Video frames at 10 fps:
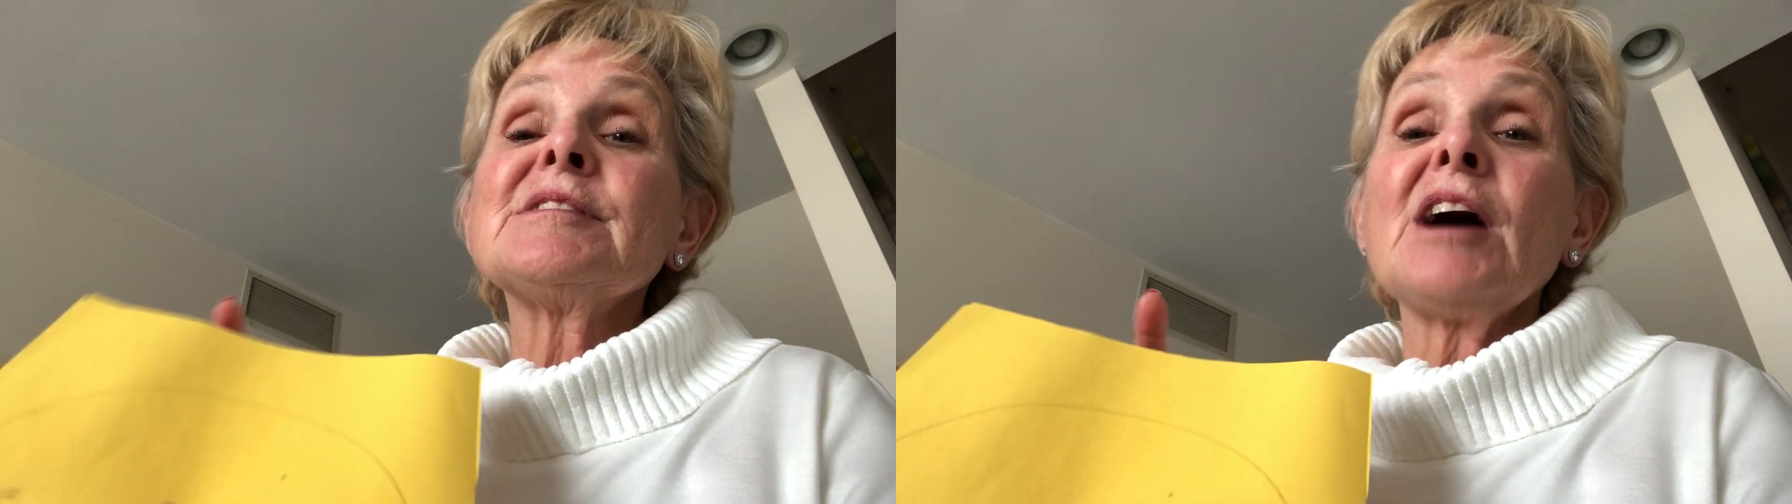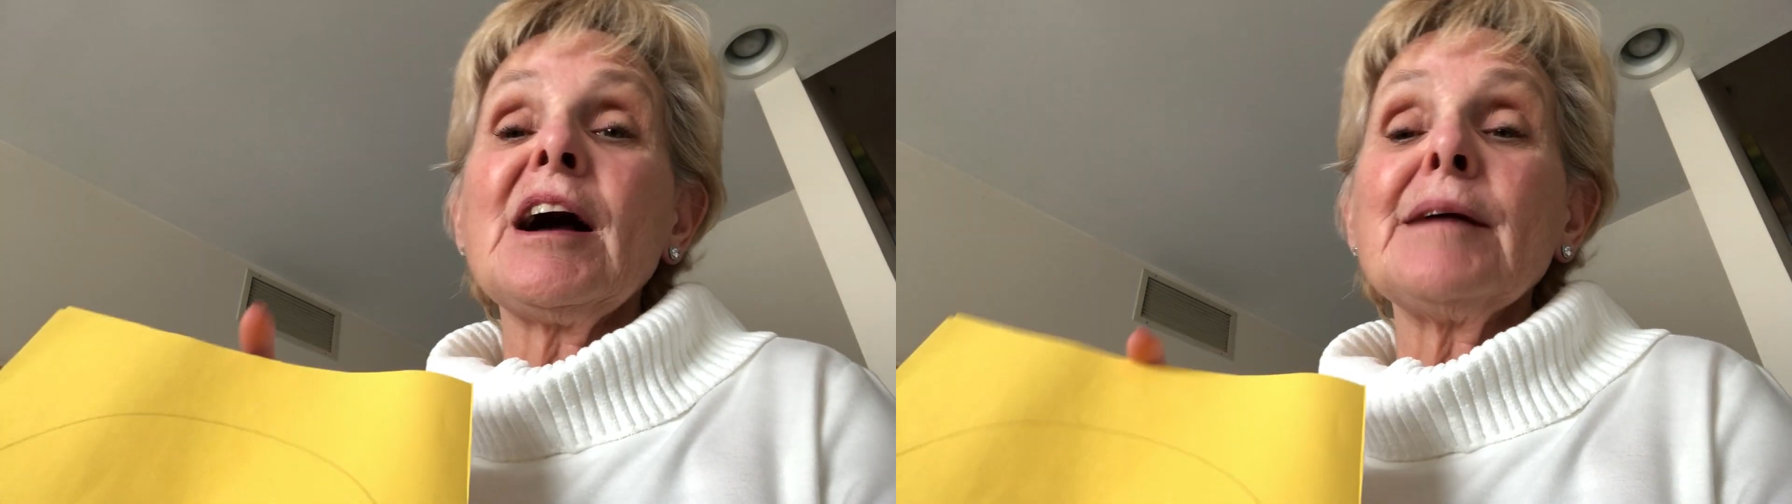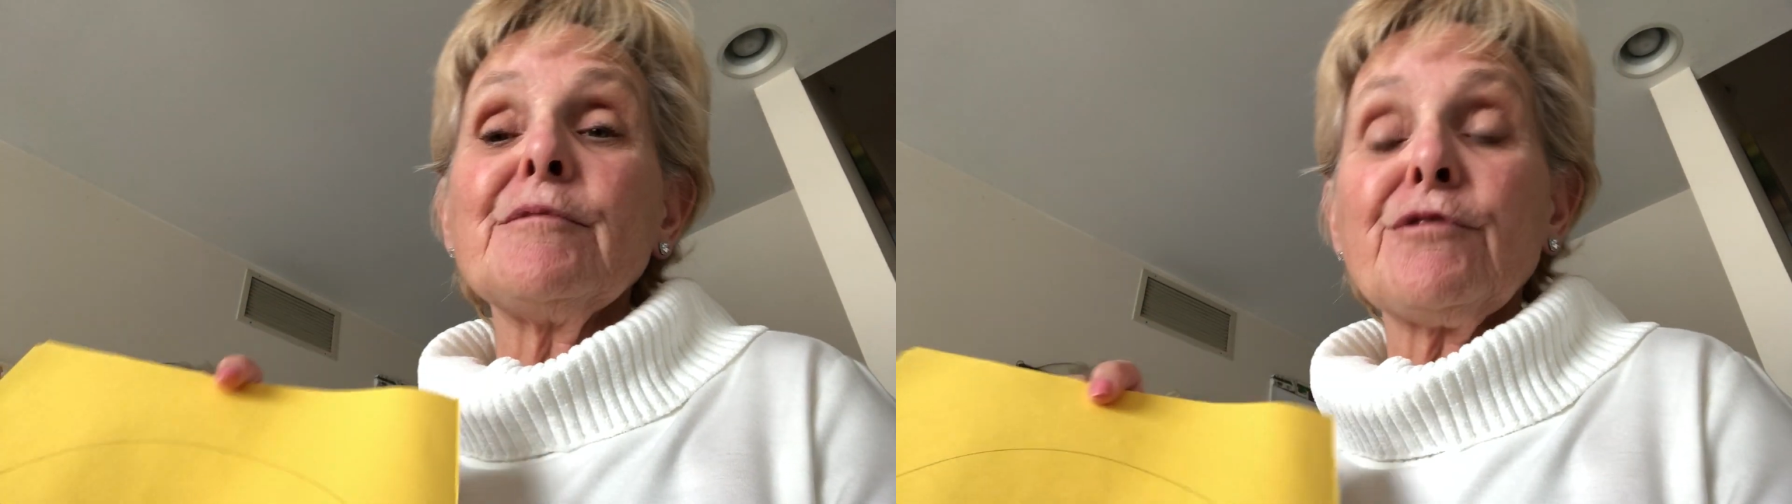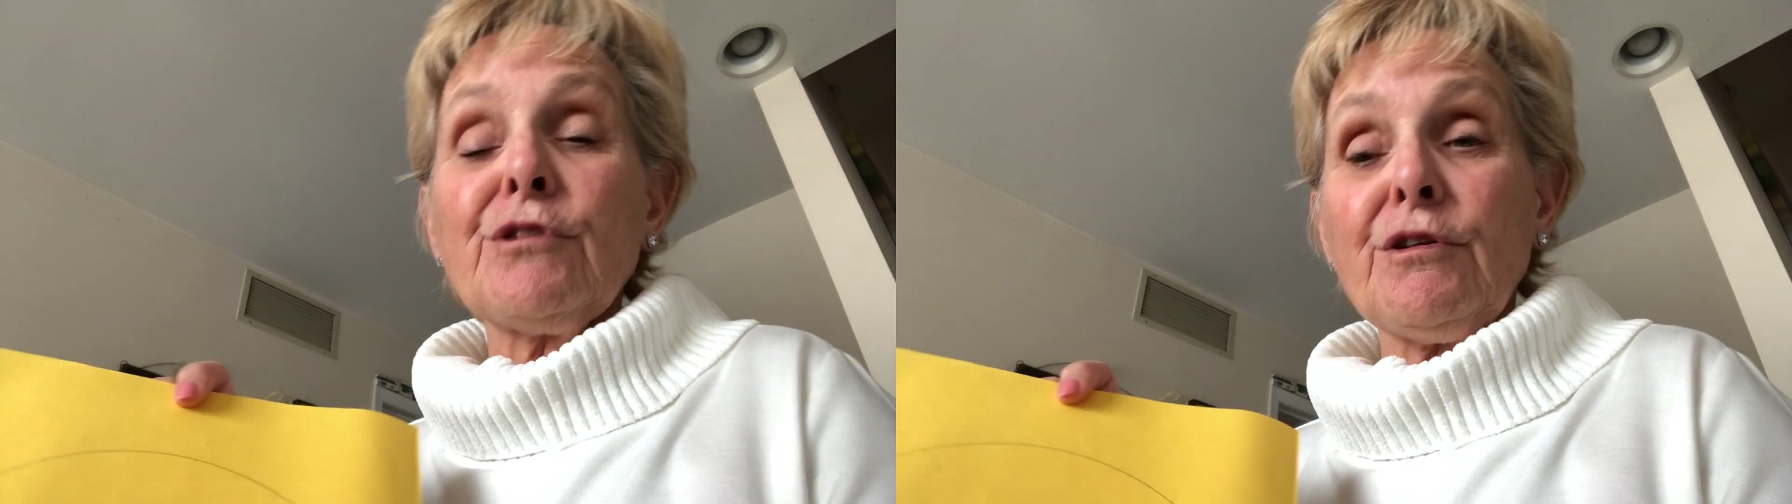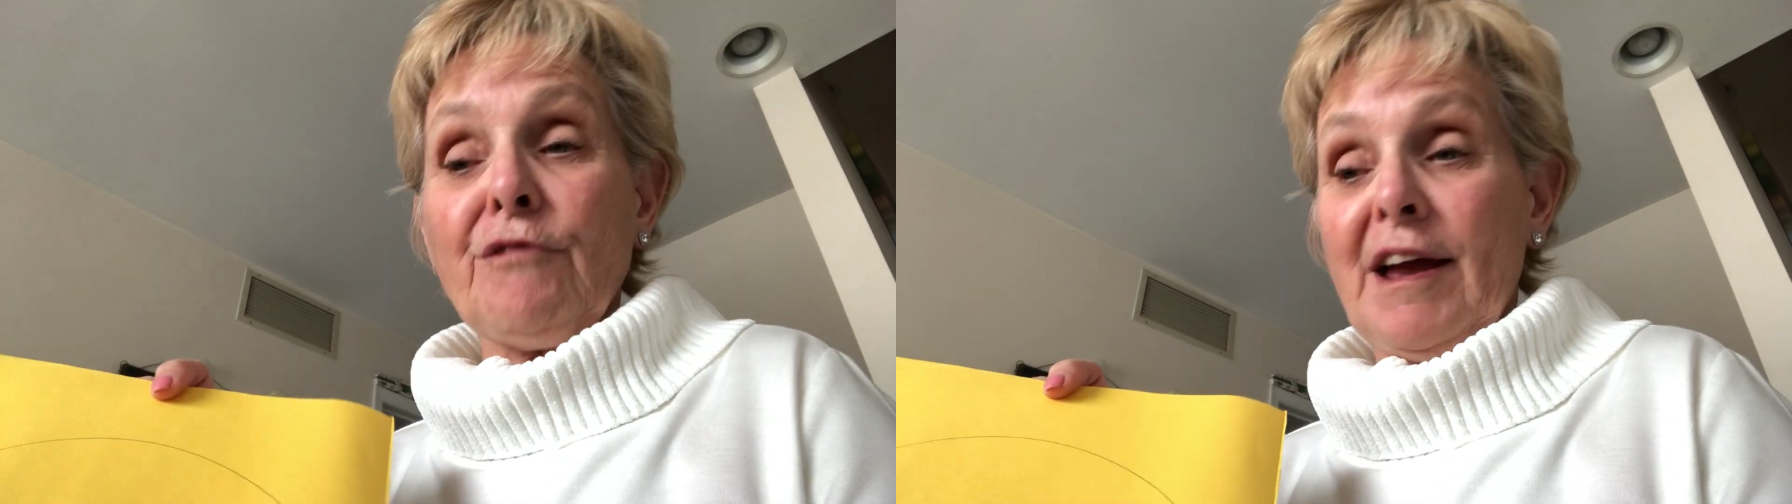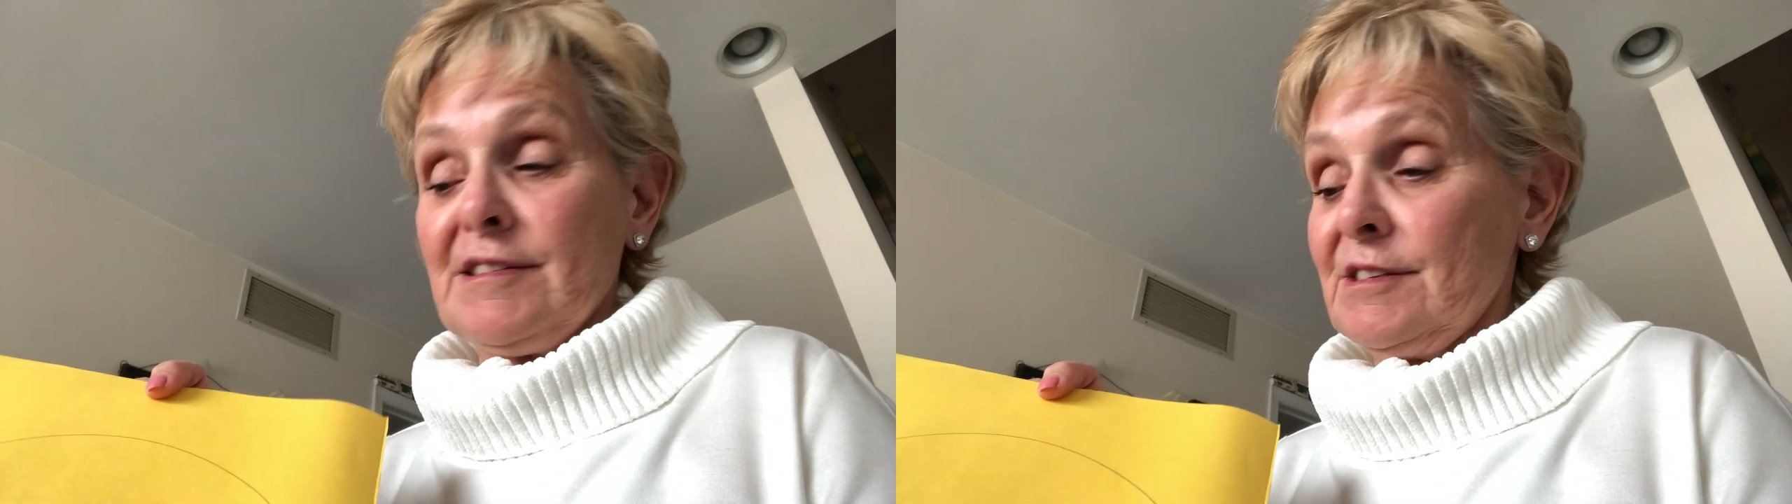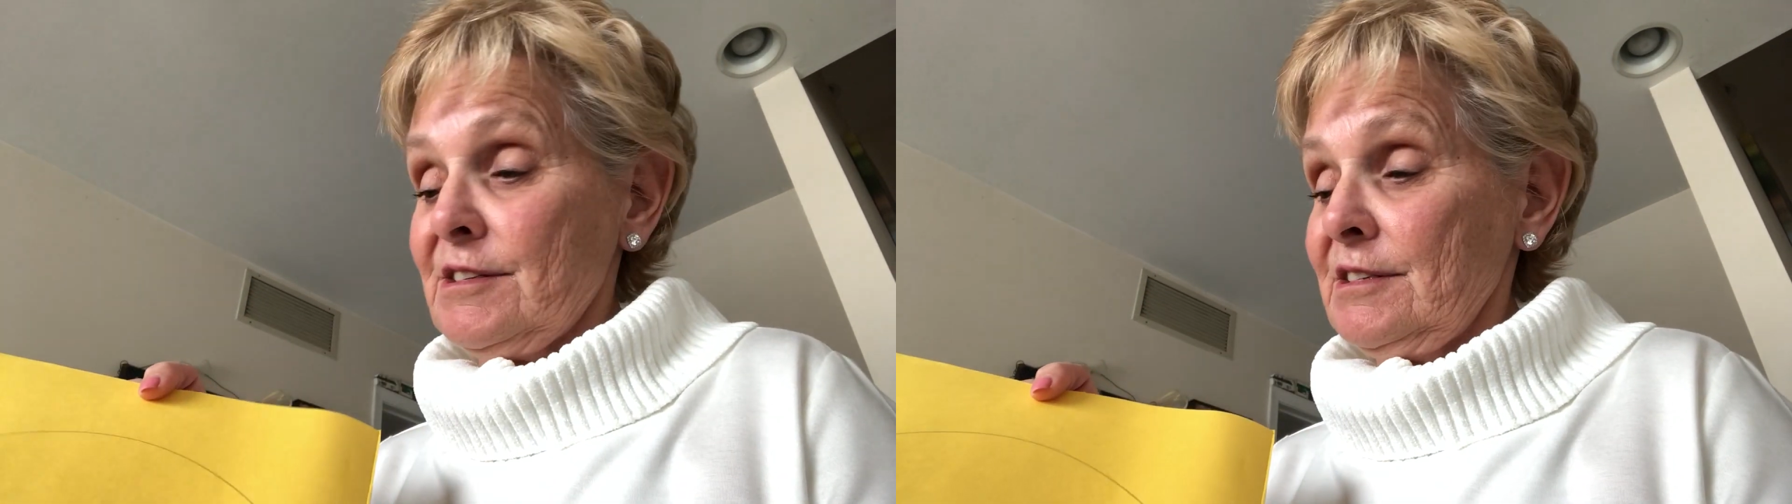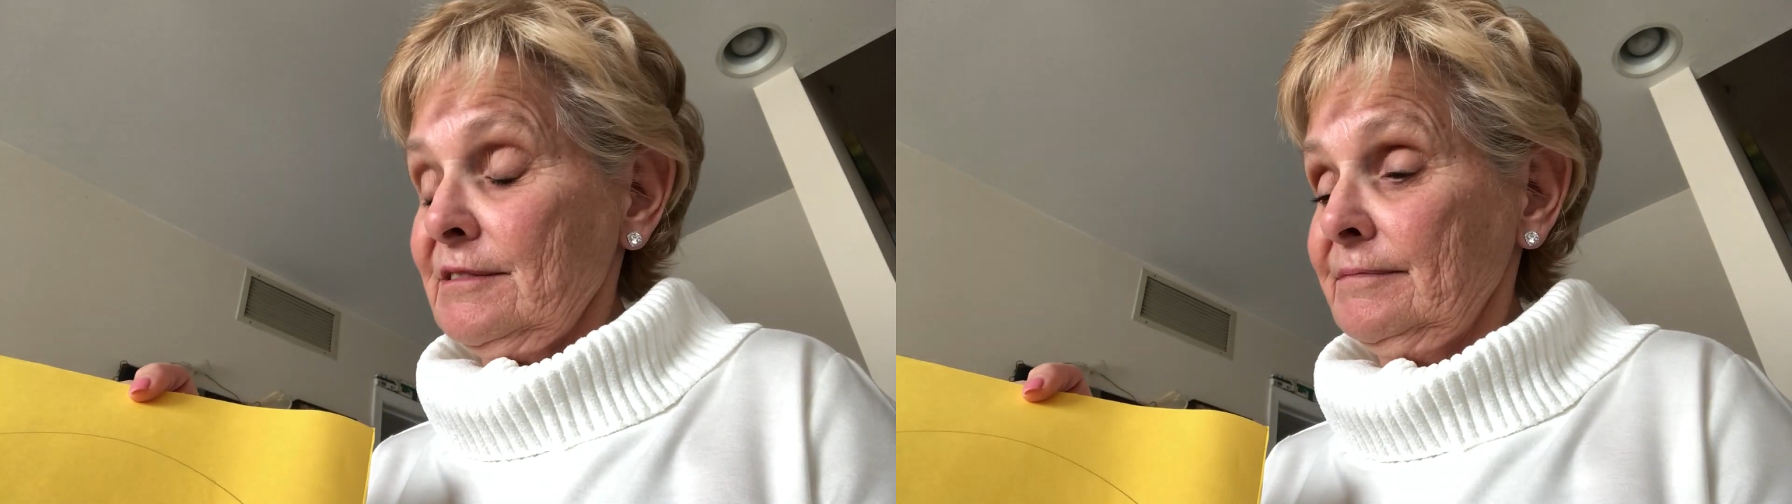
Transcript: time for a rest.